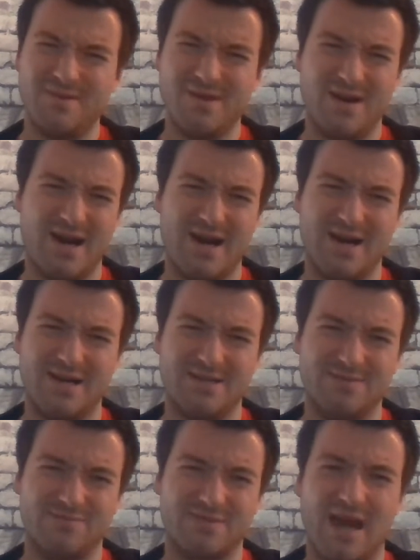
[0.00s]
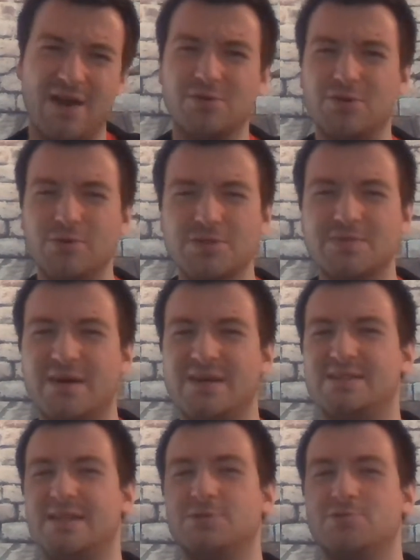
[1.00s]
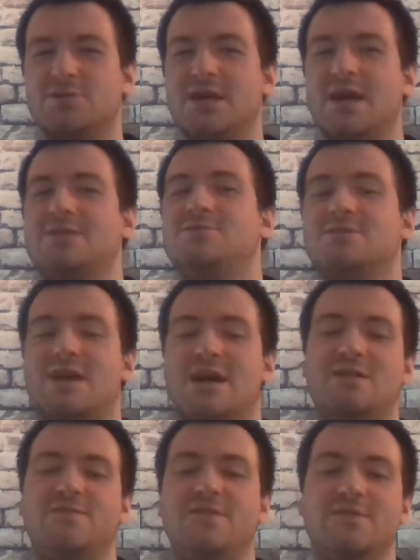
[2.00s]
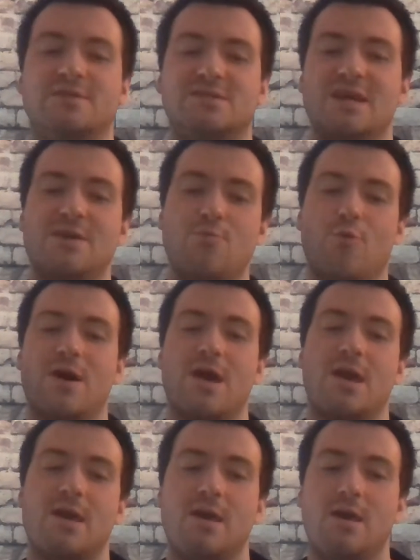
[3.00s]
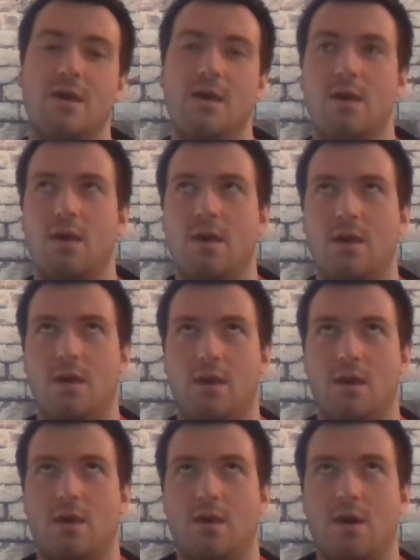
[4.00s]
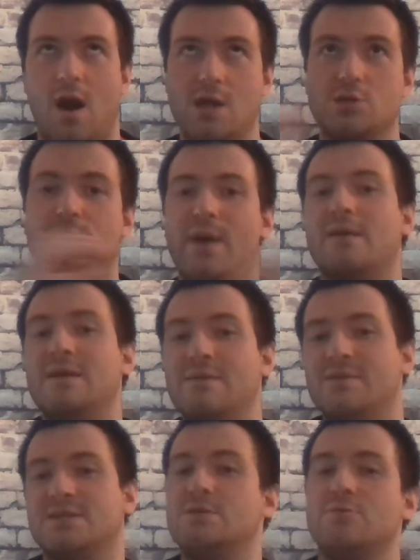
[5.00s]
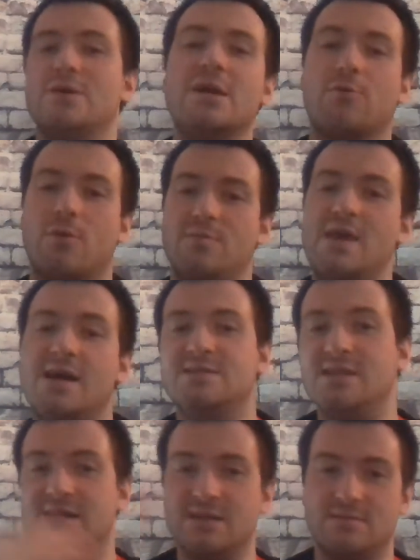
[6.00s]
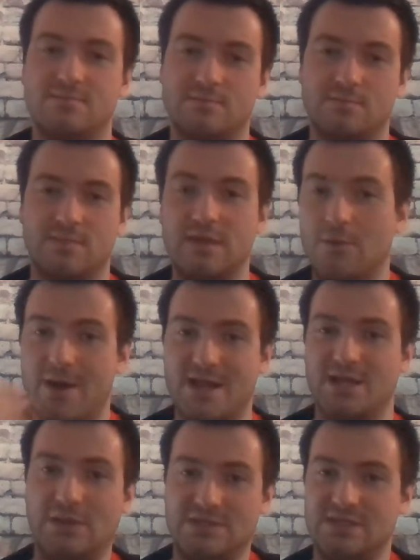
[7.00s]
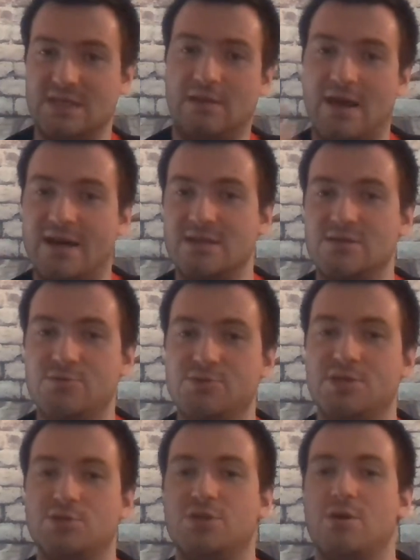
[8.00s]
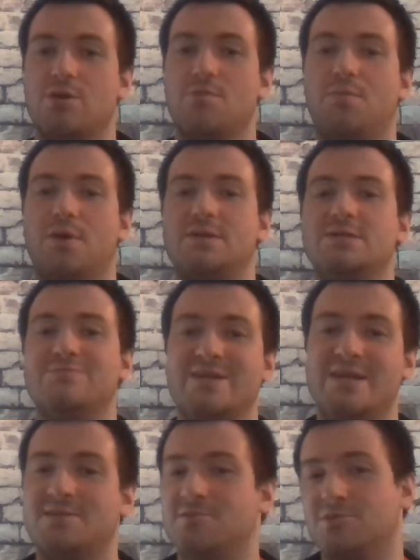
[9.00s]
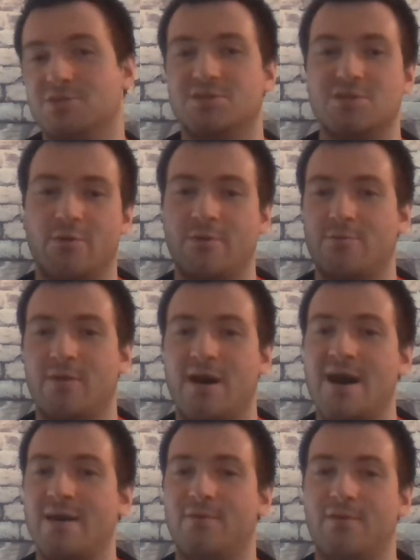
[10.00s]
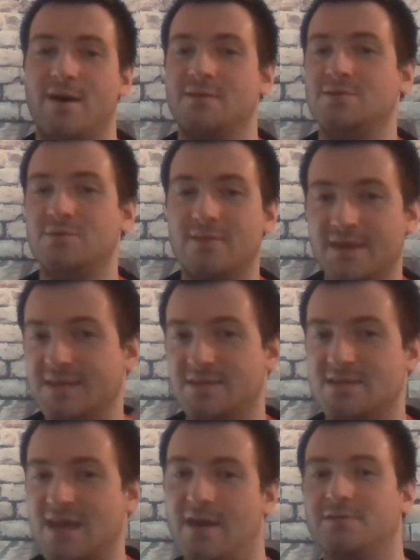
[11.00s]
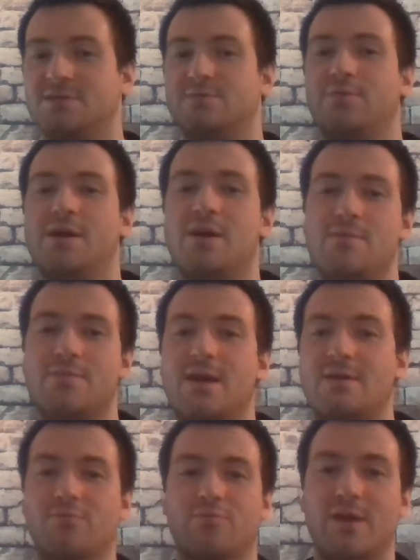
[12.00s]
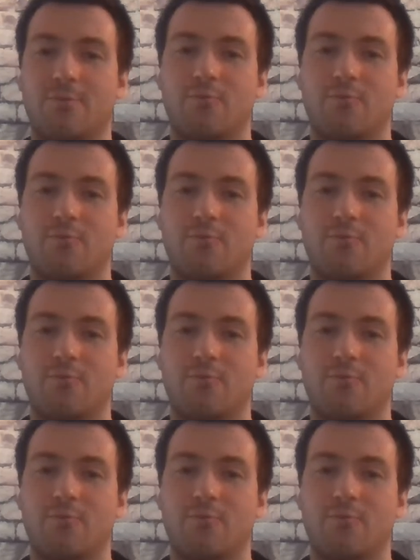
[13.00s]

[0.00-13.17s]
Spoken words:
Kyle Kuzma is interesting. I just kind of feel the same way I do about him as I do Ingram. Yes, he could theoretically see a lot of usage here, but his minutes are just so unreliable. I do think he's a talented player, but